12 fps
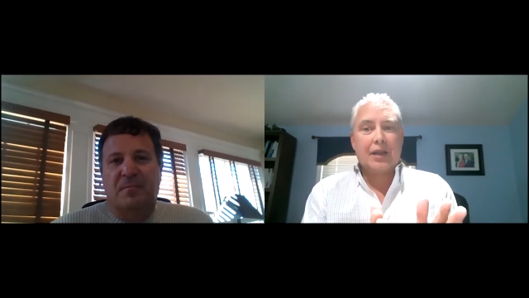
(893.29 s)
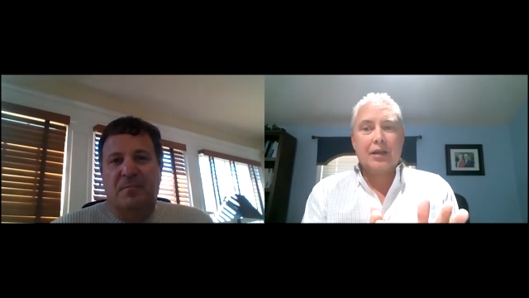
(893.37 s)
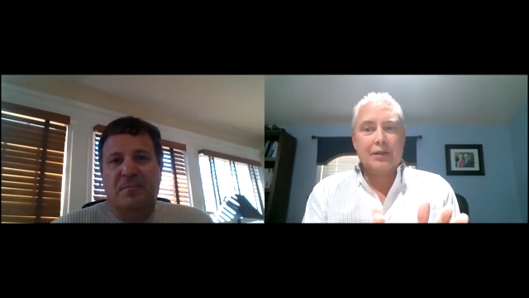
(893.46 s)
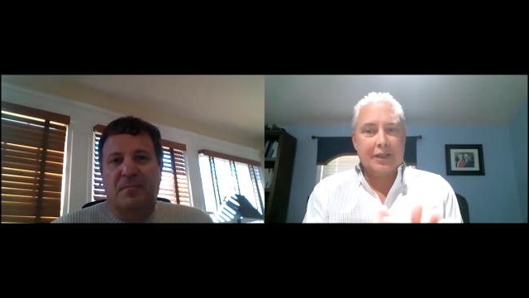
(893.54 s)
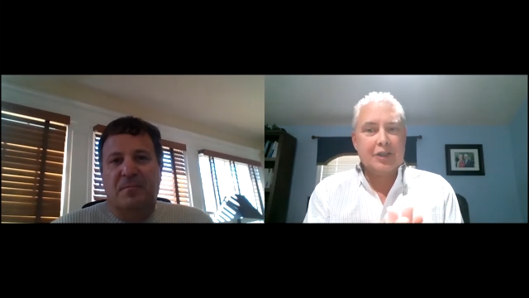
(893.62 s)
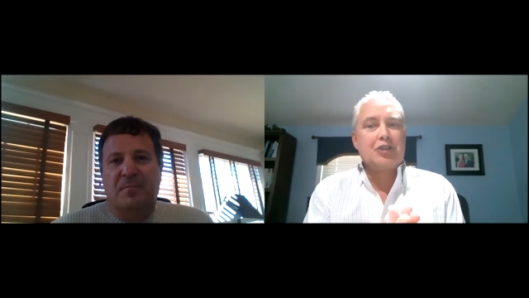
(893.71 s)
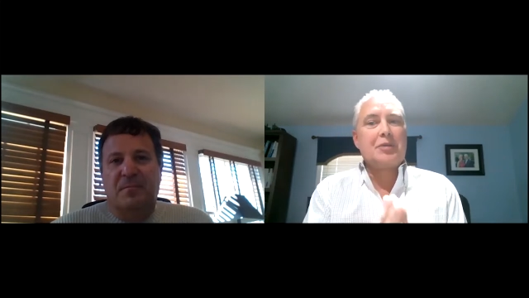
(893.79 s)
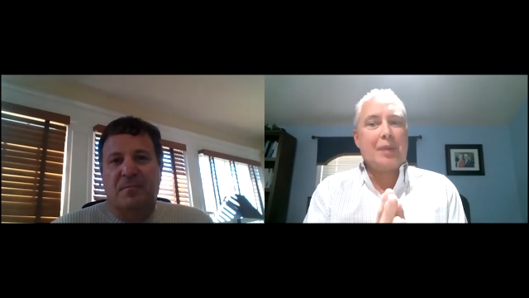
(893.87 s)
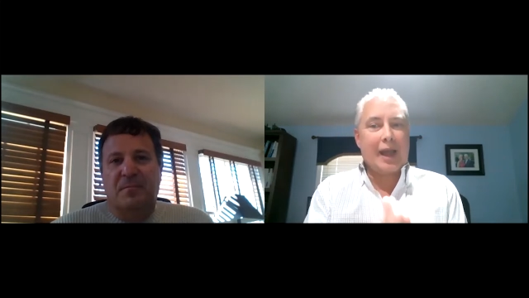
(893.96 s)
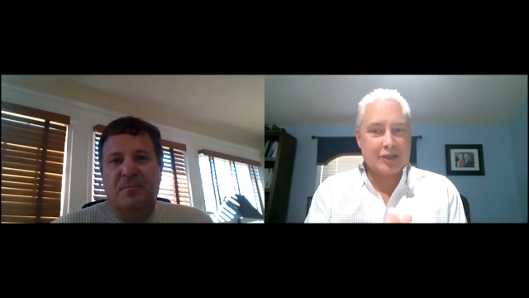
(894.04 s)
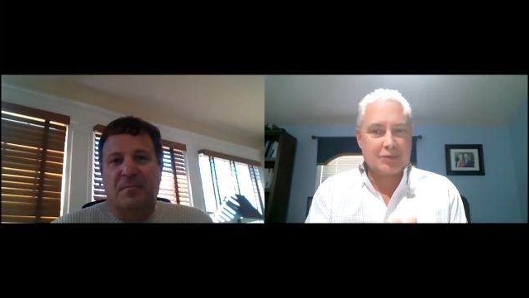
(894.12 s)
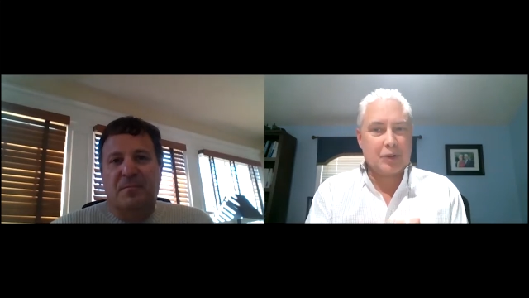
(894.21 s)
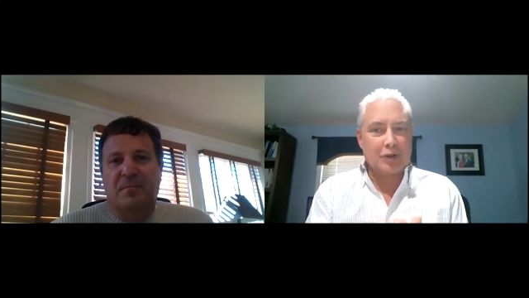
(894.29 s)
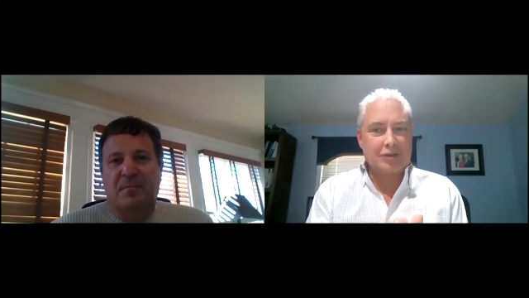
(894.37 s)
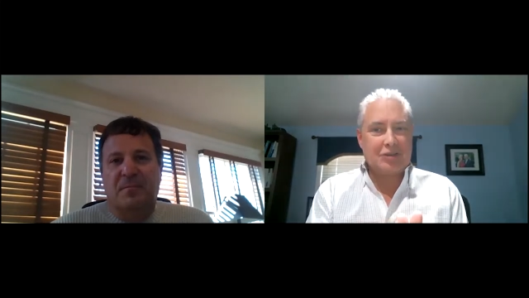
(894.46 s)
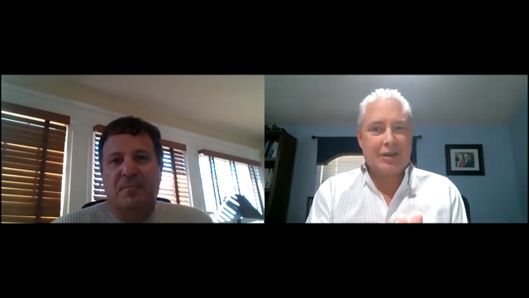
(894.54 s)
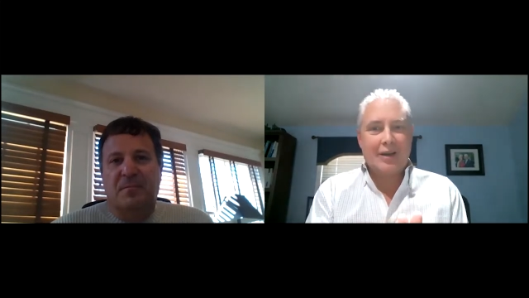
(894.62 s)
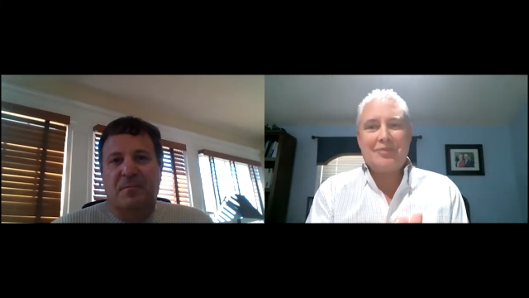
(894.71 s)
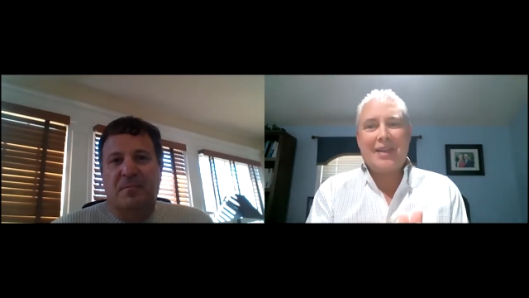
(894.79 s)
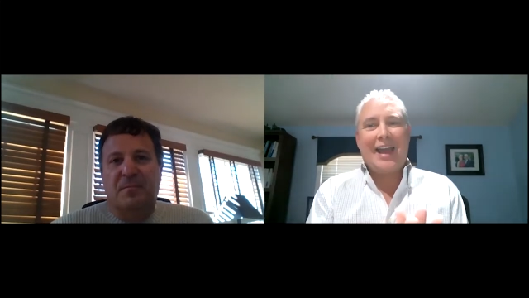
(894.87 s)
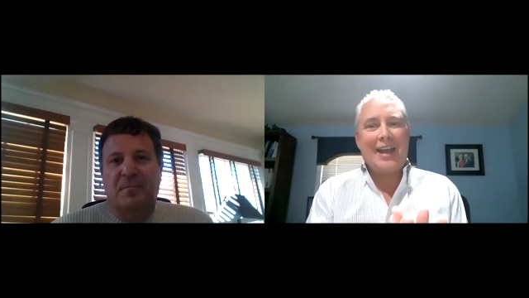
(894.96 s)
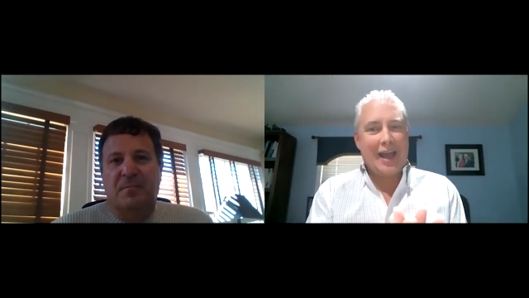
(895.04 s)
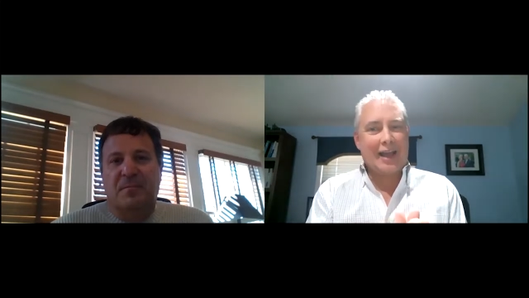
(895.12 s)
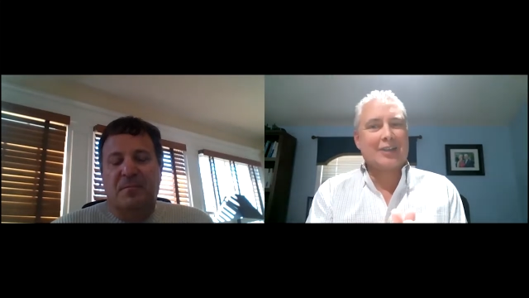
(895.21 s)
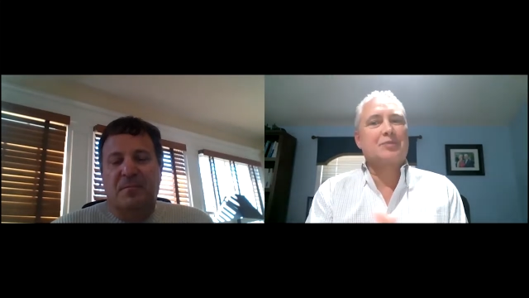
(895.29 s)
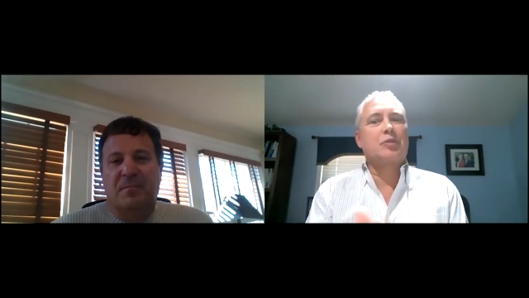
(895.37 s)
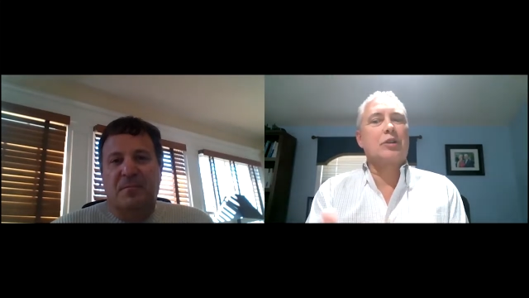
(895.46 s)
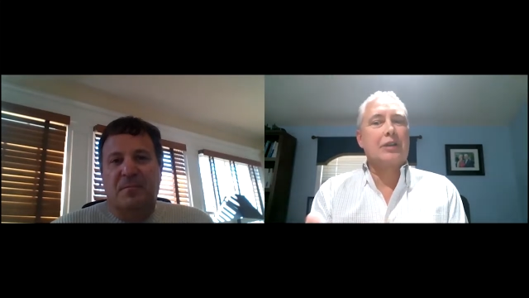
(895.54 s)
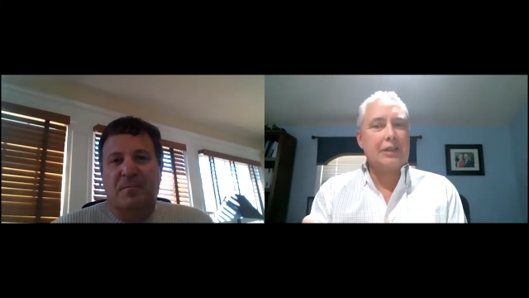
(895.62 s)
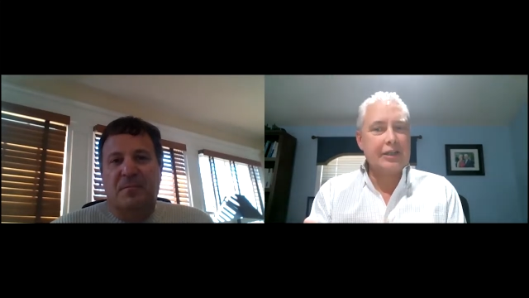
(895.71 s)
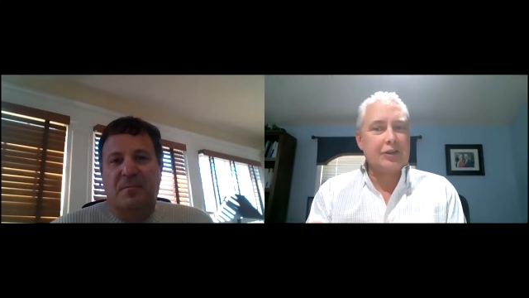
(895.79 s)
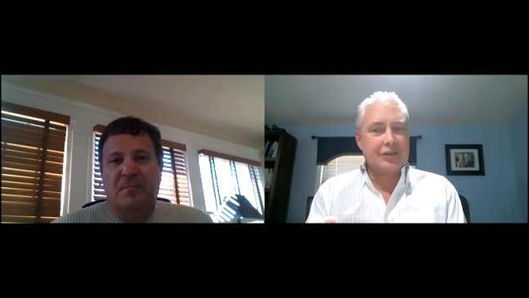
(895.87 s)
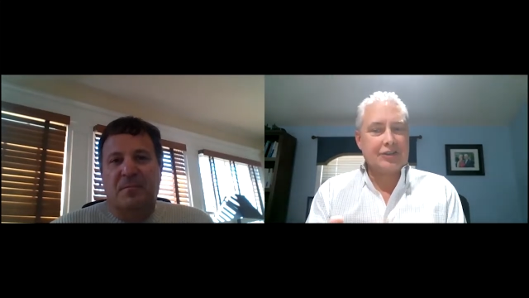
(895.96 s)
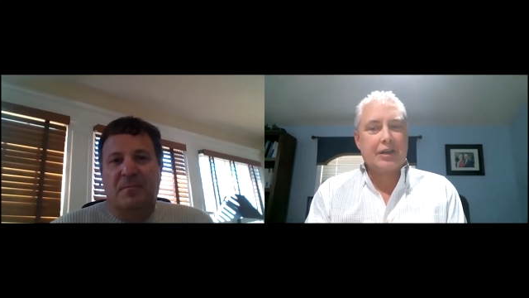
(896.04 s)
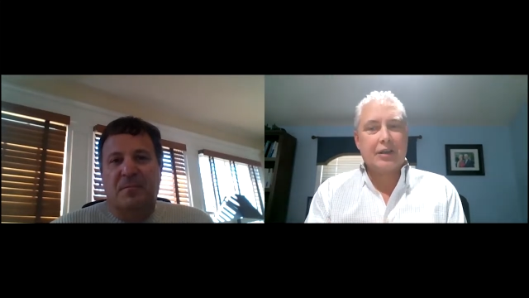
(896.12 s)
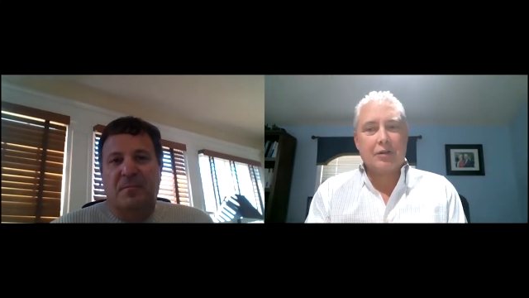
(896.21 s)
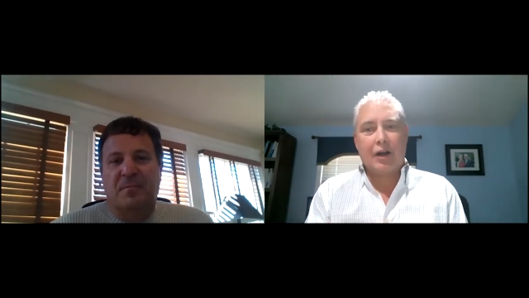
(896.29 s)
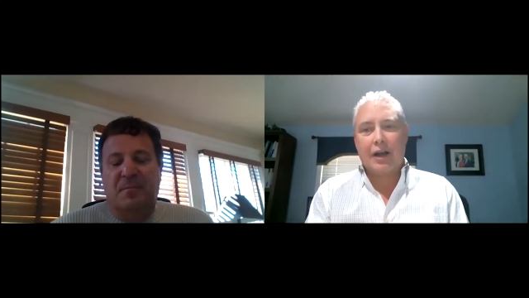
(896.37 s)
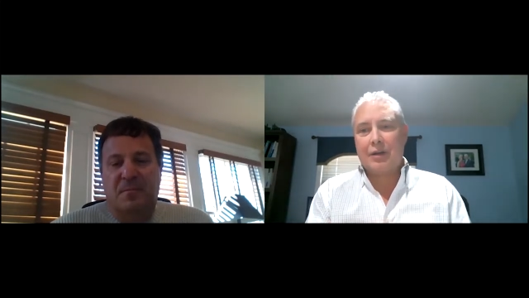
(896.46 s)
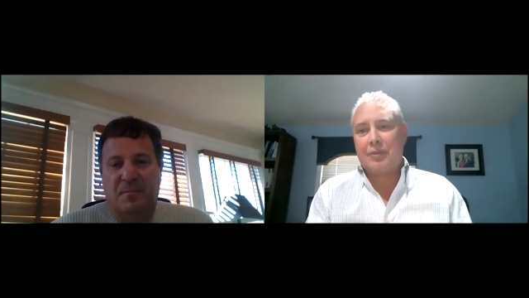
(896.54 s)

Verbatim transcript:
Speaker 1: leadership experts and expert leaders, right?